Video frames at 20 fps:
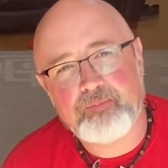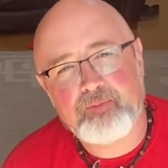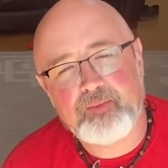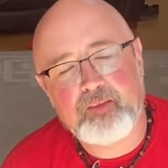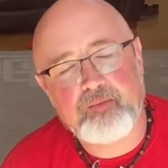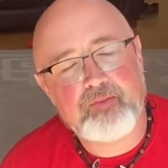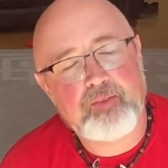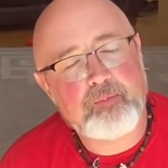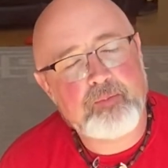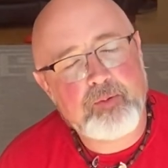
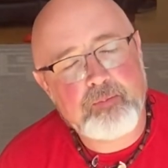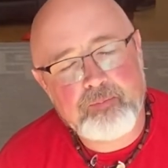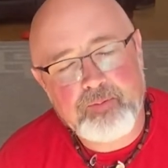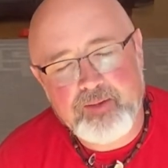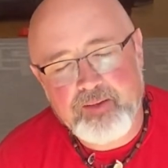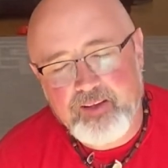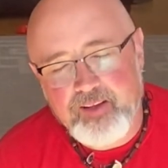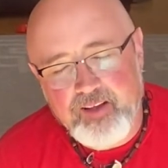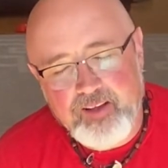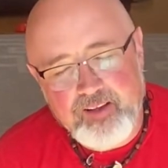give them a
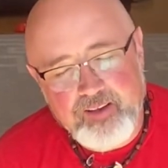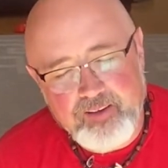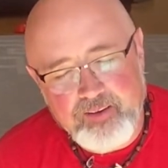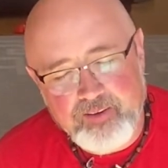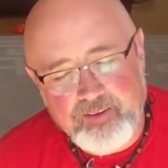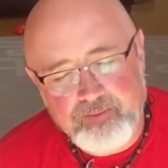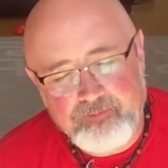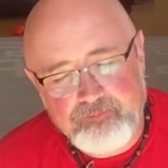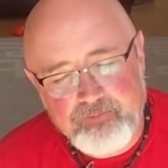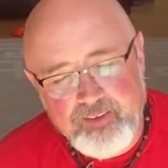big hug,
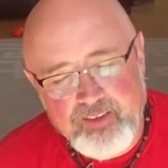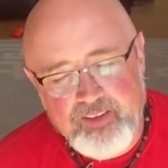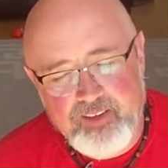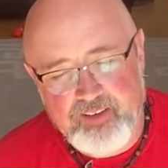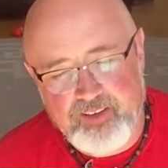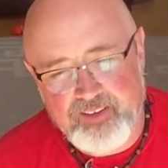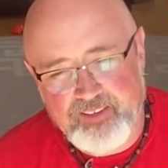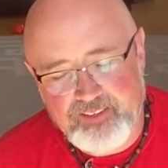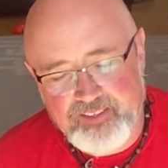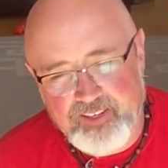
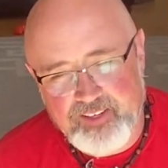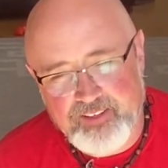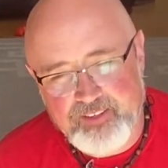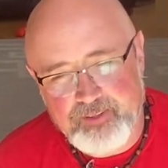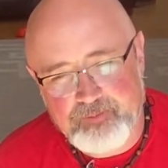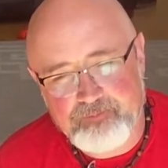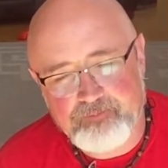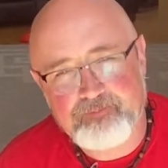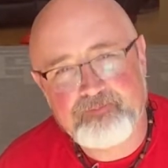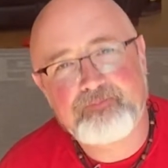and tell
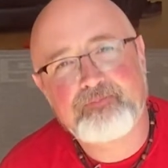them,